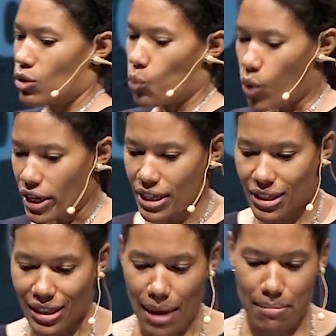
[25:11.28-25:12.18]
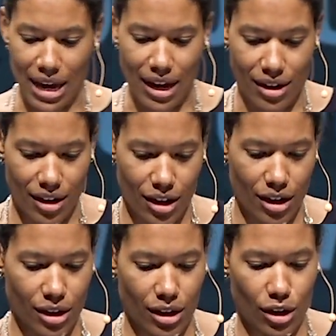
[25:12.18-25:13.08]
What is it that made
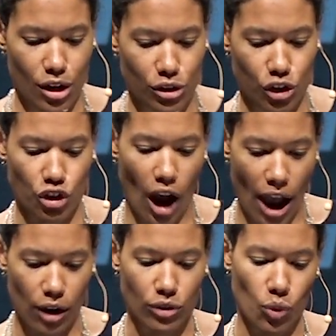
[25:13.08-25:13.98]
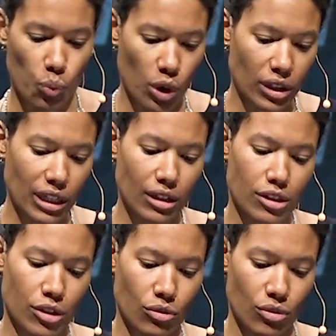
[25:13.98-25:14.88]
The child willing
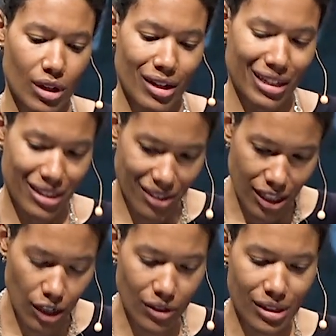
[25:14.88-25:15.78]
to consider and